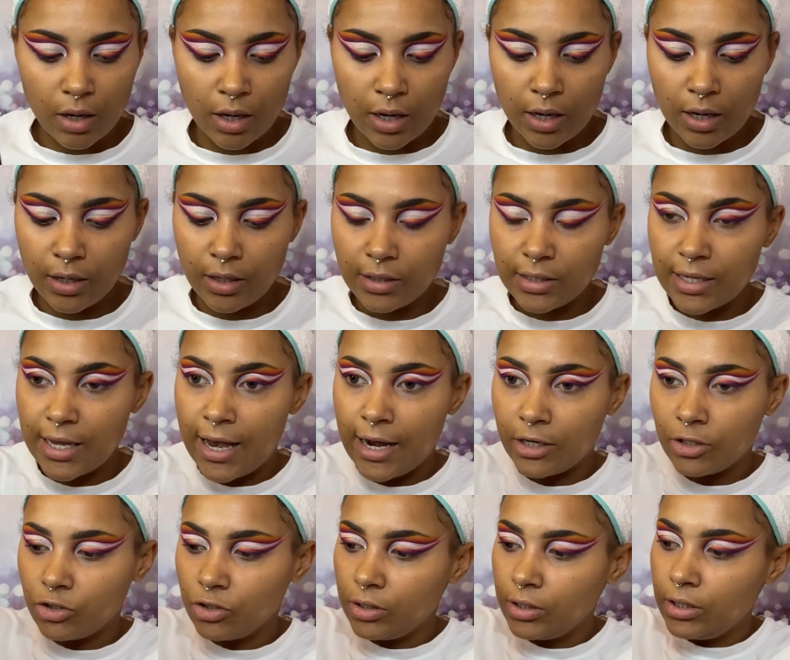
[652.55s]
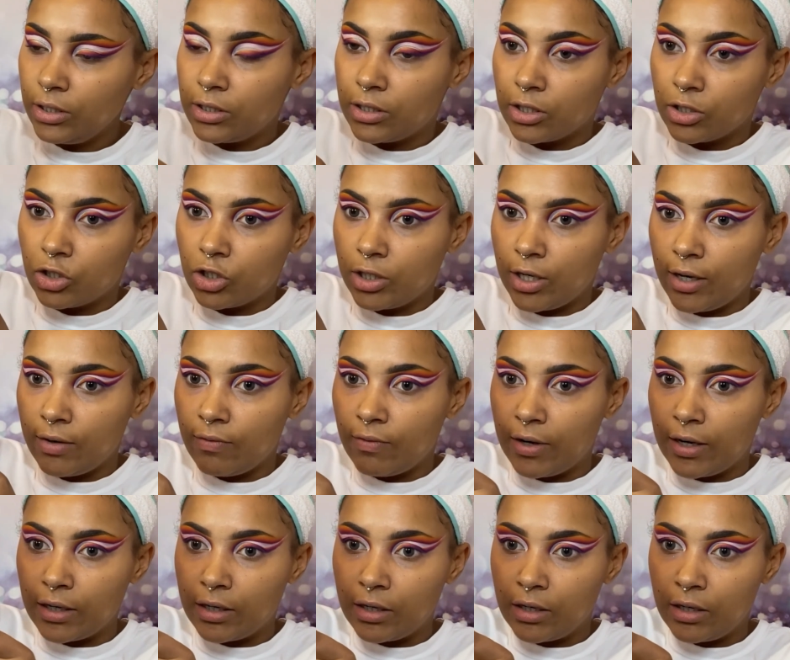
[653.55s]
and it's actually this shade
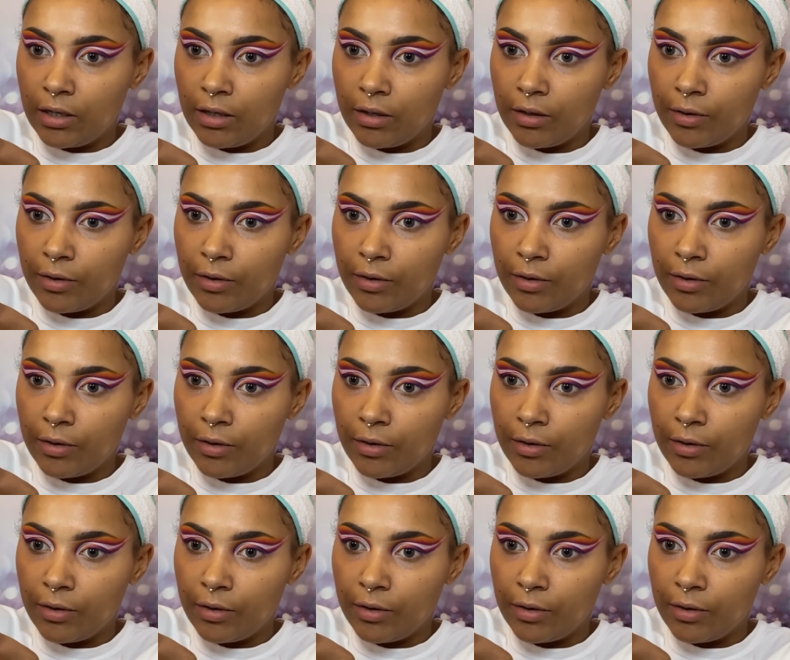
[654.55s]
right here.